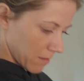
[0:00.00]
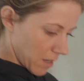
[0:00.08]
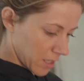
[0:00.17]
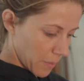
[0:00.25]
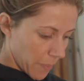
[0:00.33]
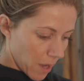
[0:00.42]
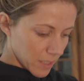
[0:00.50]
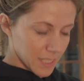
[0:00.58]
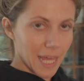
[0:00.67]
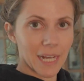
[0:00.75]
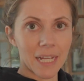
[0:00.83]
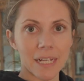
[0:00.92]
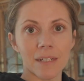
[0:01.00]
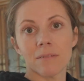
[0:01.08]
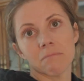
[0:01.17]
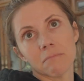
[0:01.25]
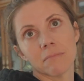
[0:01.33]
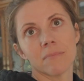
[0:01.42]
I'm gonna box that in
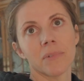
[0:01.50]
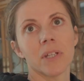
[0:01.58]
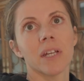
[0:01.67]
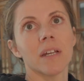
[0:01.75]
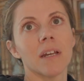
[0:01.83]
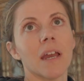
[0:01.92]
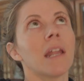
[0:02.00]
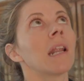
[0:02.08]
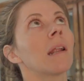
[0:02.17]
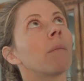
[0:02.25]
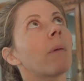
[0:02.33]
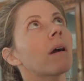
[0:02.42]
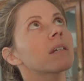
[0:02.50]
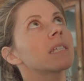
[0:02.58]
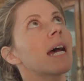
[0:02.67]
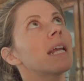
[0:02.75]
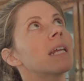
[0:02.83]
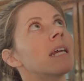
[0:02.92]
and then unbox
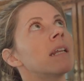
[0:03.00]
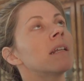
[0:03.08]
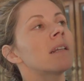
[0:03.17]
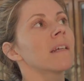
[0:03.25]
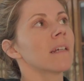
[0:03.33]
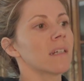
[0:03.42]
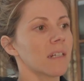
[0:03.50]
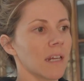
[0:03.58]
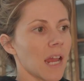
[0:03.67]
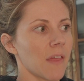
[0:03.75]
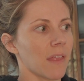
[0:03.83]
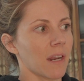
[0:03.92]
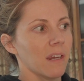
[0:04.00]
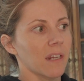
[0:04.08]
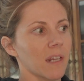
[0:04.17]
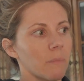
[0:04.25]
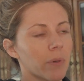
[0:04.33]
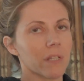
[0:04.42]
that in. And then I'm
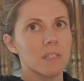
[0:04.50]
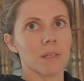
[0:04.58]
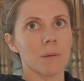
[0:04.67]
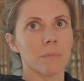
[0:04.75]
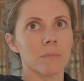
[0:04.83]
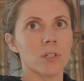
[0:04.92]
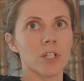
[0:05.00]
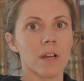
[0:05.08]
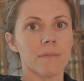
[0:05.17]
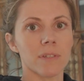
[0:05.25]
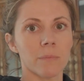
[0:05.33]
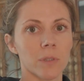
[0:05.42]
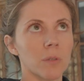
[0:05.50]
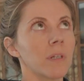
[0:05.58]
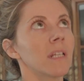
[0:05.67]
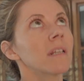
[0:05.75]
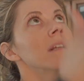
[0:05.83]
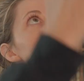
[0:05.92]
gonna put some shelves in
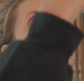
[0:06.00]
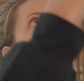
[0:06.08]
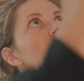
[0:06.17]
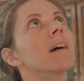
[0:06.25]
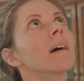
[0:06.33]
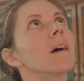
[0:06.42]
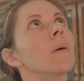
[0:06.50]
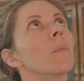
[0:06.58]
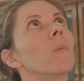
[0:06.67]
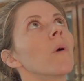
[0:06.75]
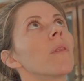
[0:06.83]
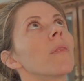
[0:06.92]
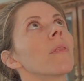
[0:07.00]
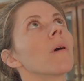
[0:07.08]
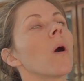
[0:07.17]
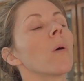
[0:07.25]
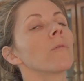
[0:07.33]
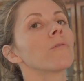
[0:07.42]
between with
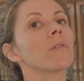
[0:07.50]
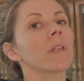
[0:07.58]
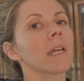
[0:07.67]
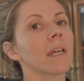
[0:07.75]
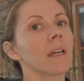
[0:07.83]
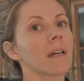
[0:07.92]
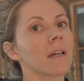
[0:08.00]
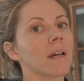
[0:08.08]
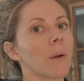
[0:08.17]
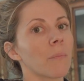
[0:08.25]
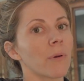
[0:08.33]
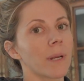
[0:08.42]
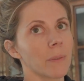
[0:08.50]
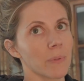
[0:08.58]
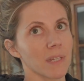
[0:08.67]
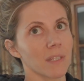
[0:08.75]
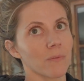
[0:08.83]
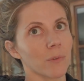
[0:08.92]
hopefully a pretty
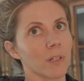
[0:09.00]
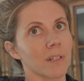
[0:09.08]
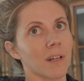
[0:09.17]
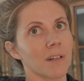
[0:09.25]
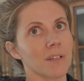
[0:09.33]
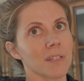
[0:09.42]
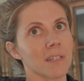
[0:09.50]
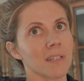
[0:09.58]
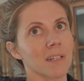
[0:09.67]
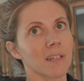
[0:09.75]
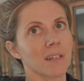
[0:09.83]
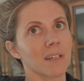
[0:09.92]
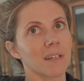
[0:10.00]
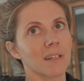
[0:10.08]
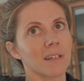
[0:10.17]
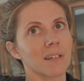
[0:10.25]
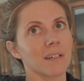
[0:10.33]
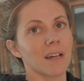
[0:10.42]
piece of wood, not just
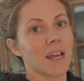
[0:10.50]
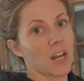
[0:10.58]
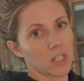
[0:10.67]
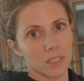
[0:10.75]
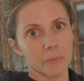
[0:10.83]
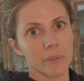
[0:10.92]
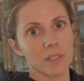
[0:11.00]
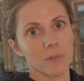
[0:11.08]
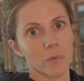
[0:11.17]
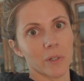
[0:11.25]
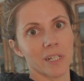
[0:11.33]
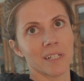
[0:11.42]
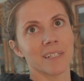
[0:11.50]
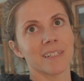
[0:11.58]
an ugly piece of wood.